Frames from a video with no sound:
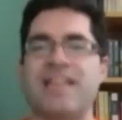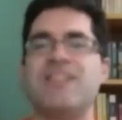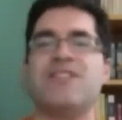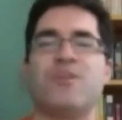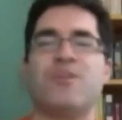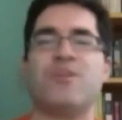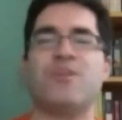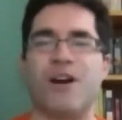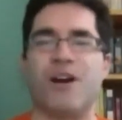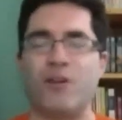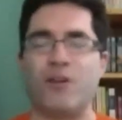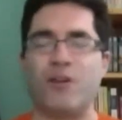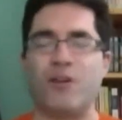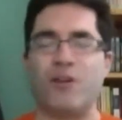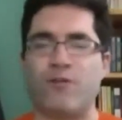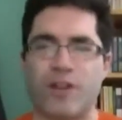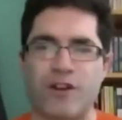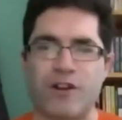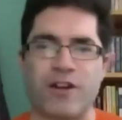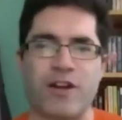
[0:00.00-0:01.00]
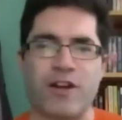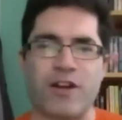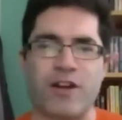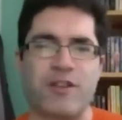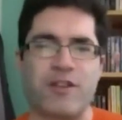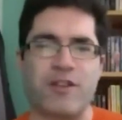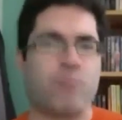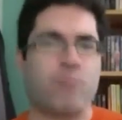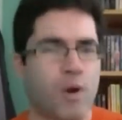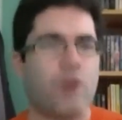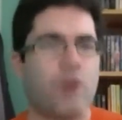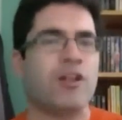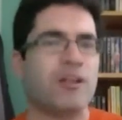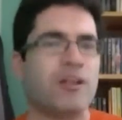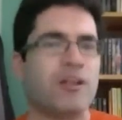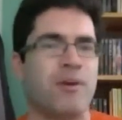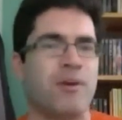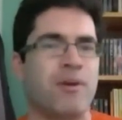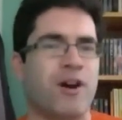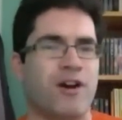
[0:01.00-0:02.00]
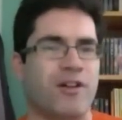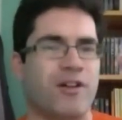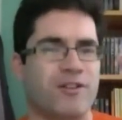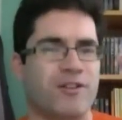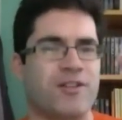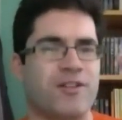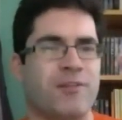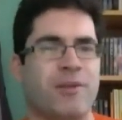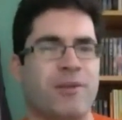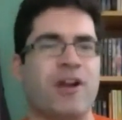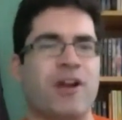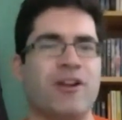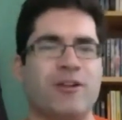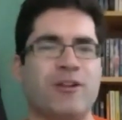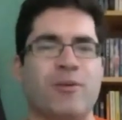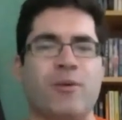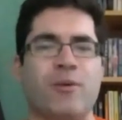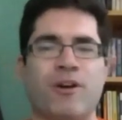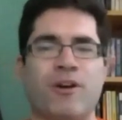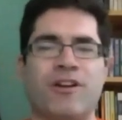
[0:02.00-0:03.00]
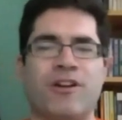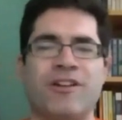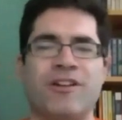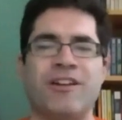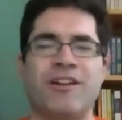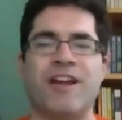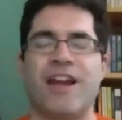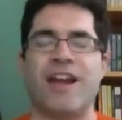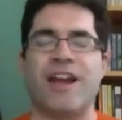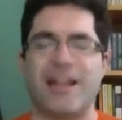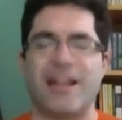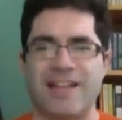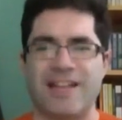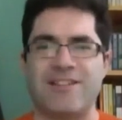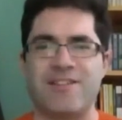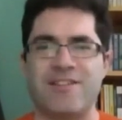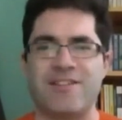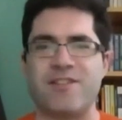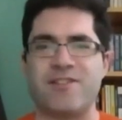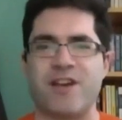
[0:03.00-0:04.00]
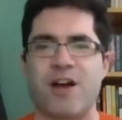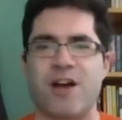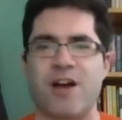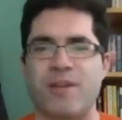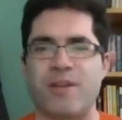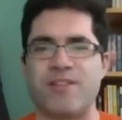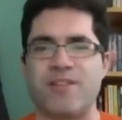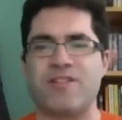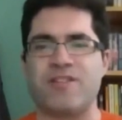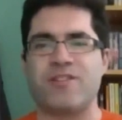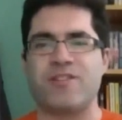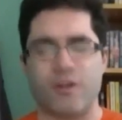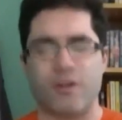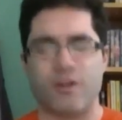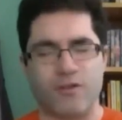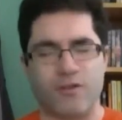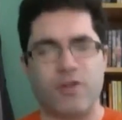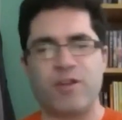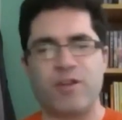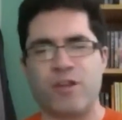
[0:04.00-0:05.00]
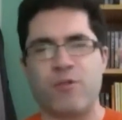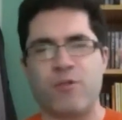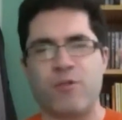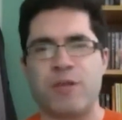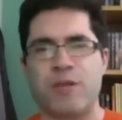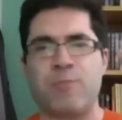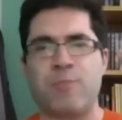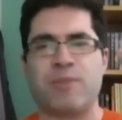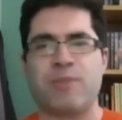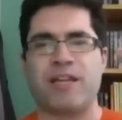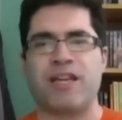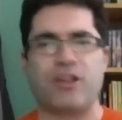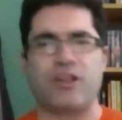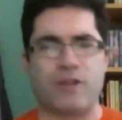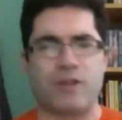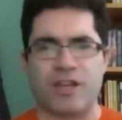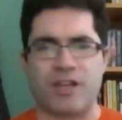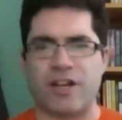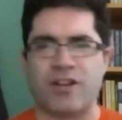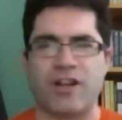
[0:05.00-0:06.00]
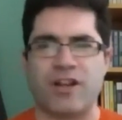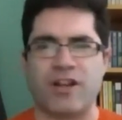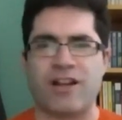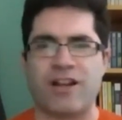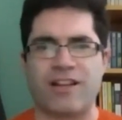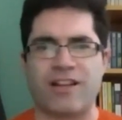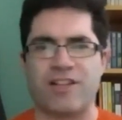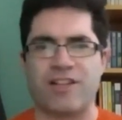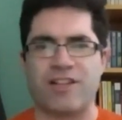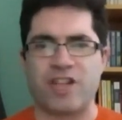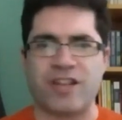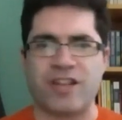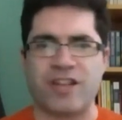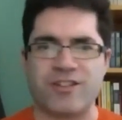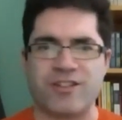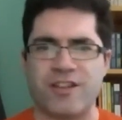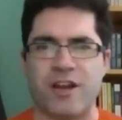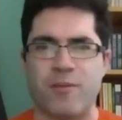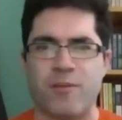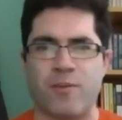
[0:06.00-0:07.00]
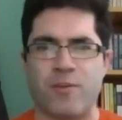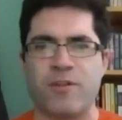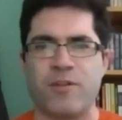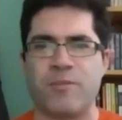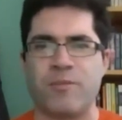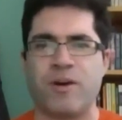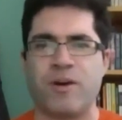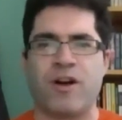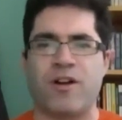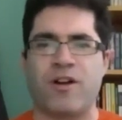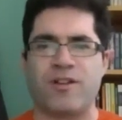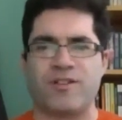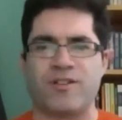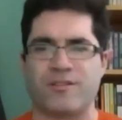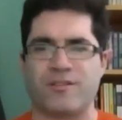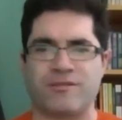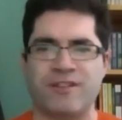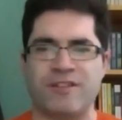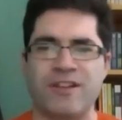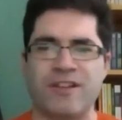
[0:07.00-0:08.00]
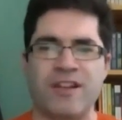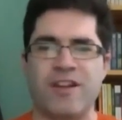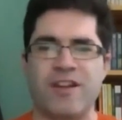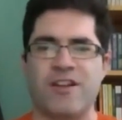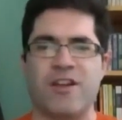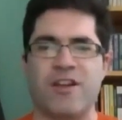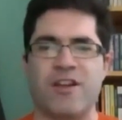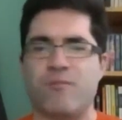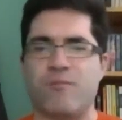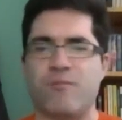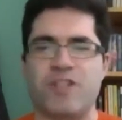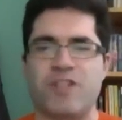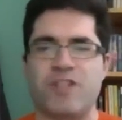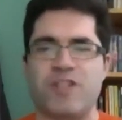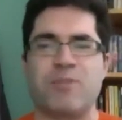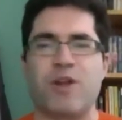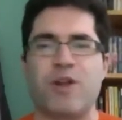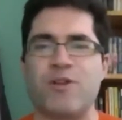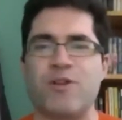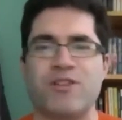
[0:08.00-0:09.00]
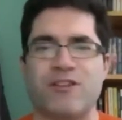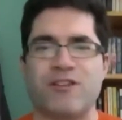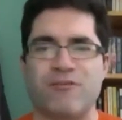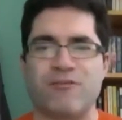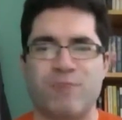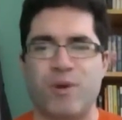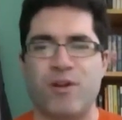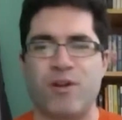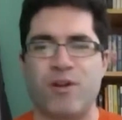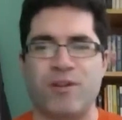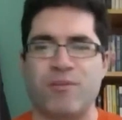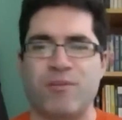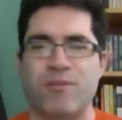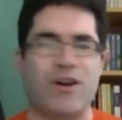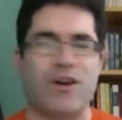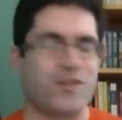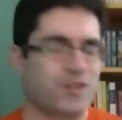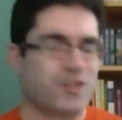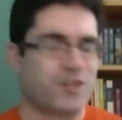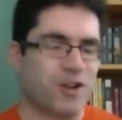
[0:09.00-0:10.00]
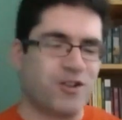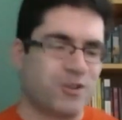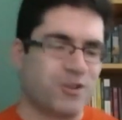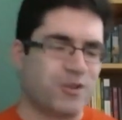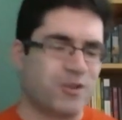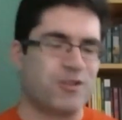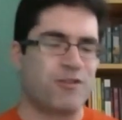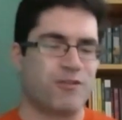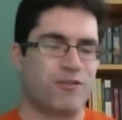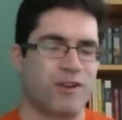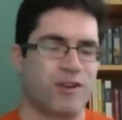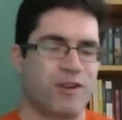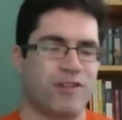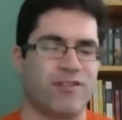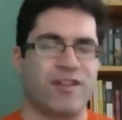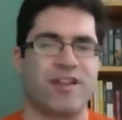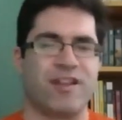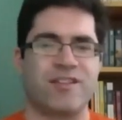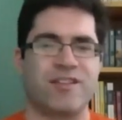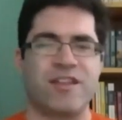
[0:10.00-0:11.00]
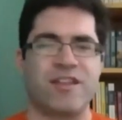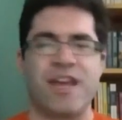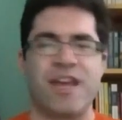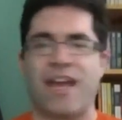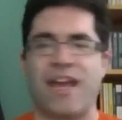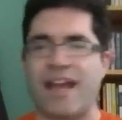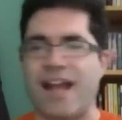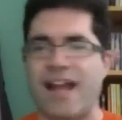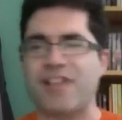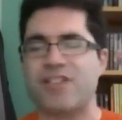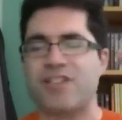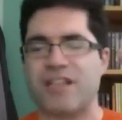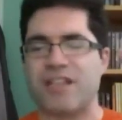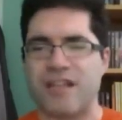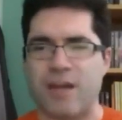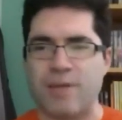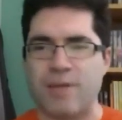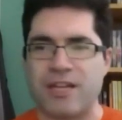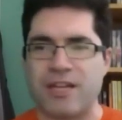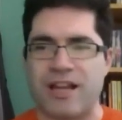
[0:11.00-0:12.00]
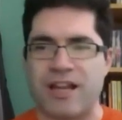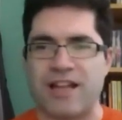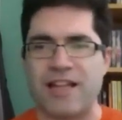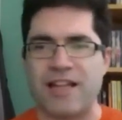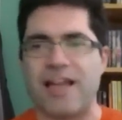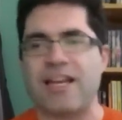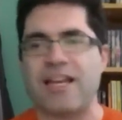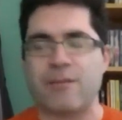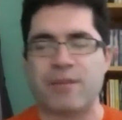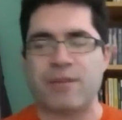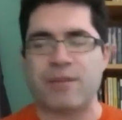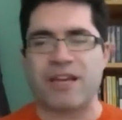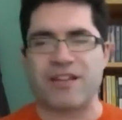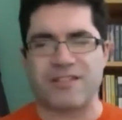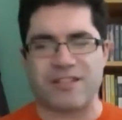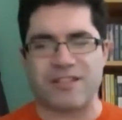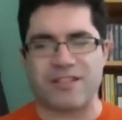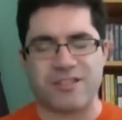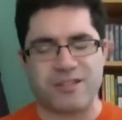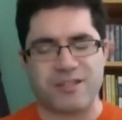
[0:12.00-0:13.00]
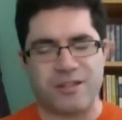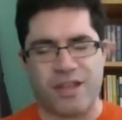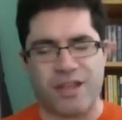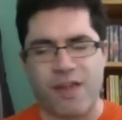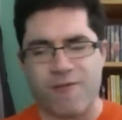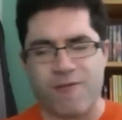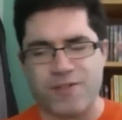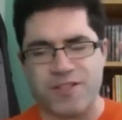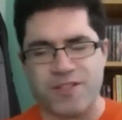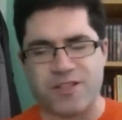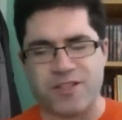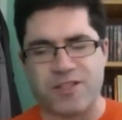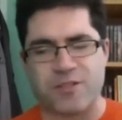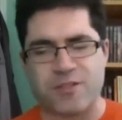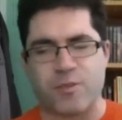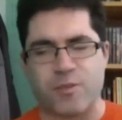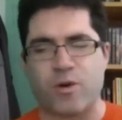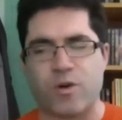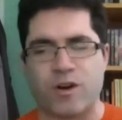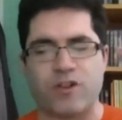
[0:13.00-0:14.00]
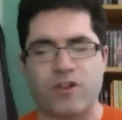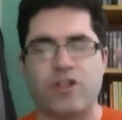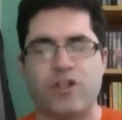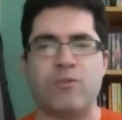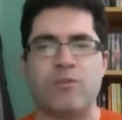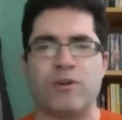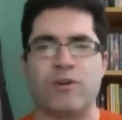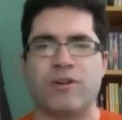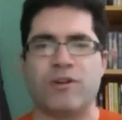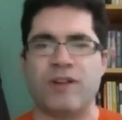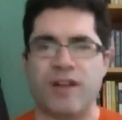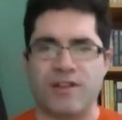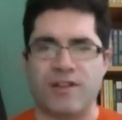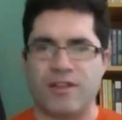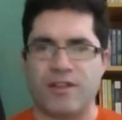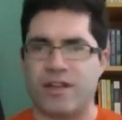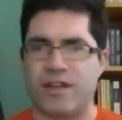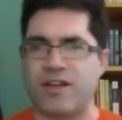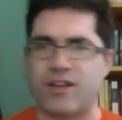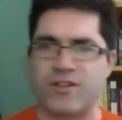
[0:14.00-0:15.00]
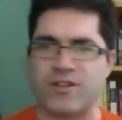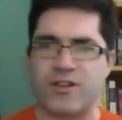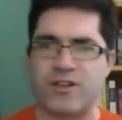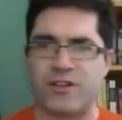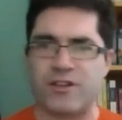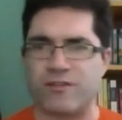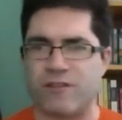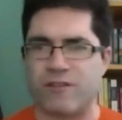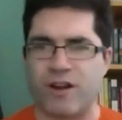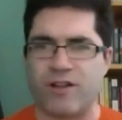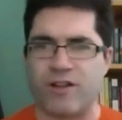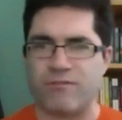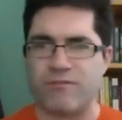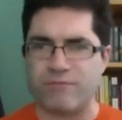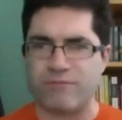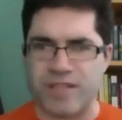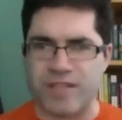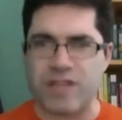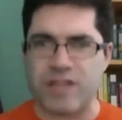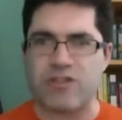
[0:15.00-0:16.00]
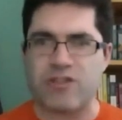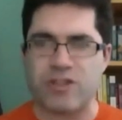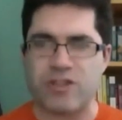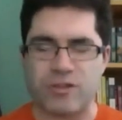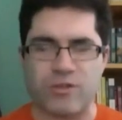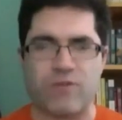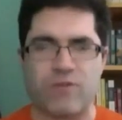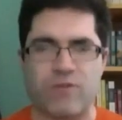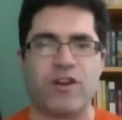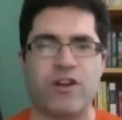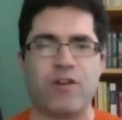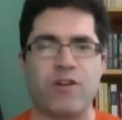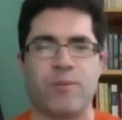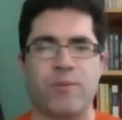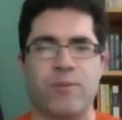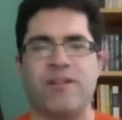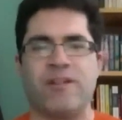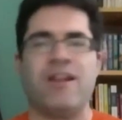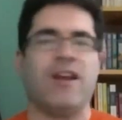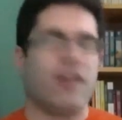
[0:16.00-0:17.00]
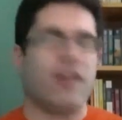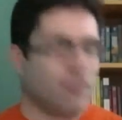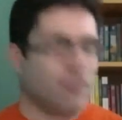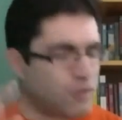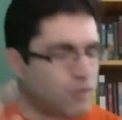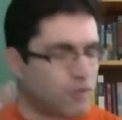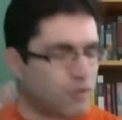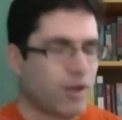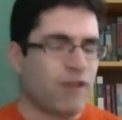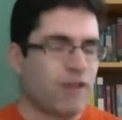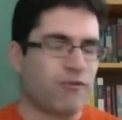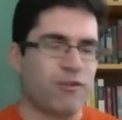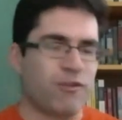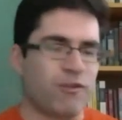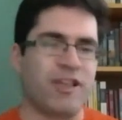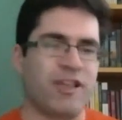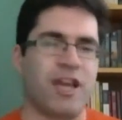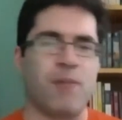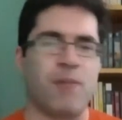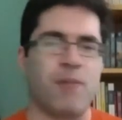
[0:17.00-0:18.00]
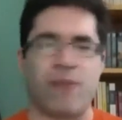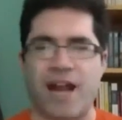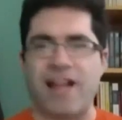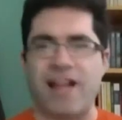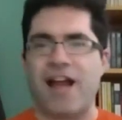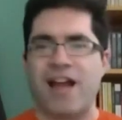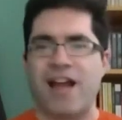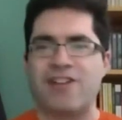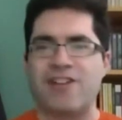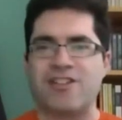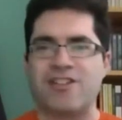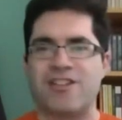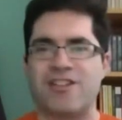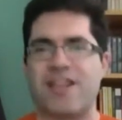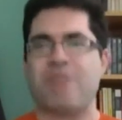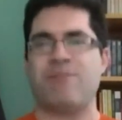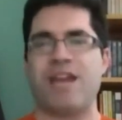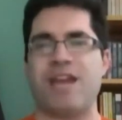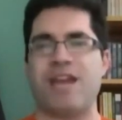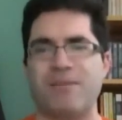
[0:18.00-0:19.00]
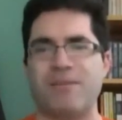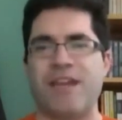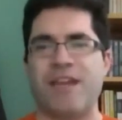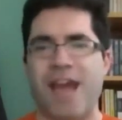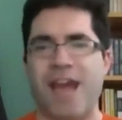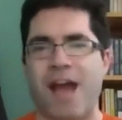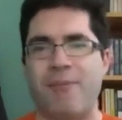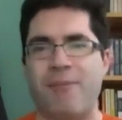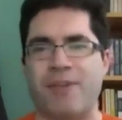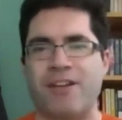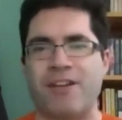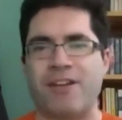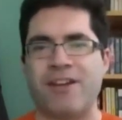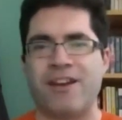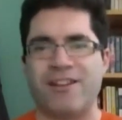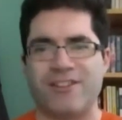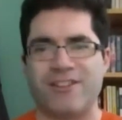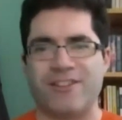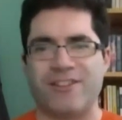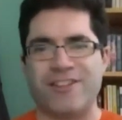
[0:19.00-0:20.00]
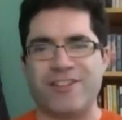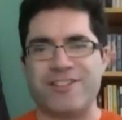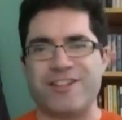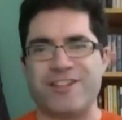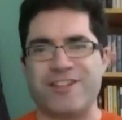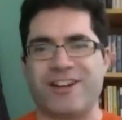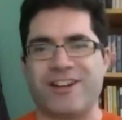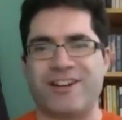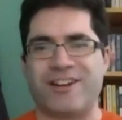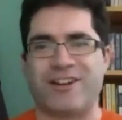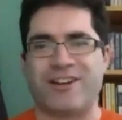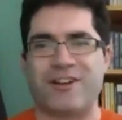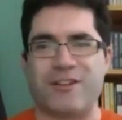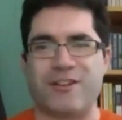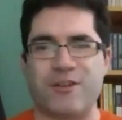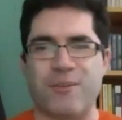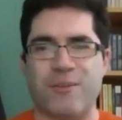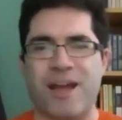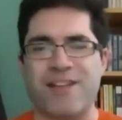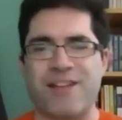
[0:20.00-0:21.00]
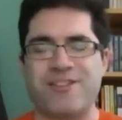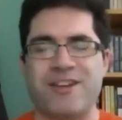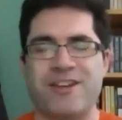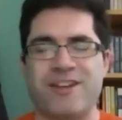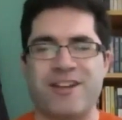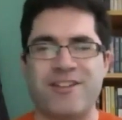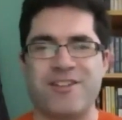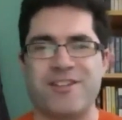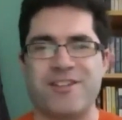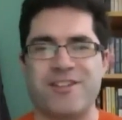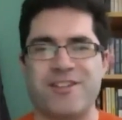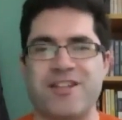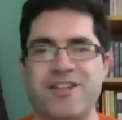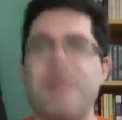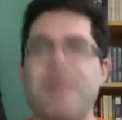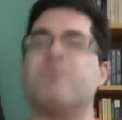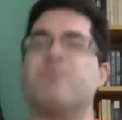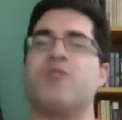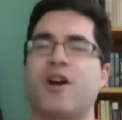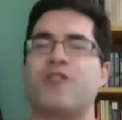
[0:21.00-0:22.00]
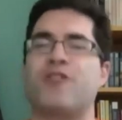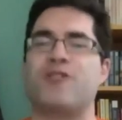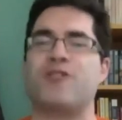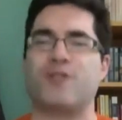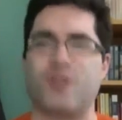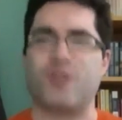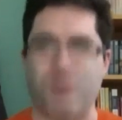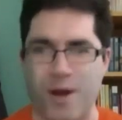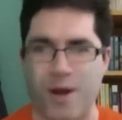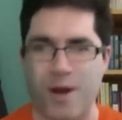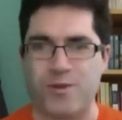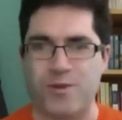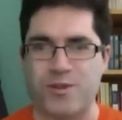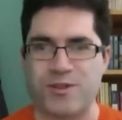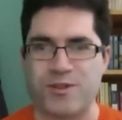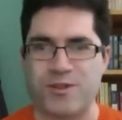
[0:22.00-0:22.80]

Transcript: the one who figured out that bowling balls apparently will work against the zombies. And so if you keep playing, you can unlock like chainsaw bowling balls and explosive bowling balls and all sorts of fun things. It actually, I mean, I like it because it's the emphasis is more on humor than it does on tension or fear. But great fun game. But it made me happy that. Their mad scientist is named Dr. Krause.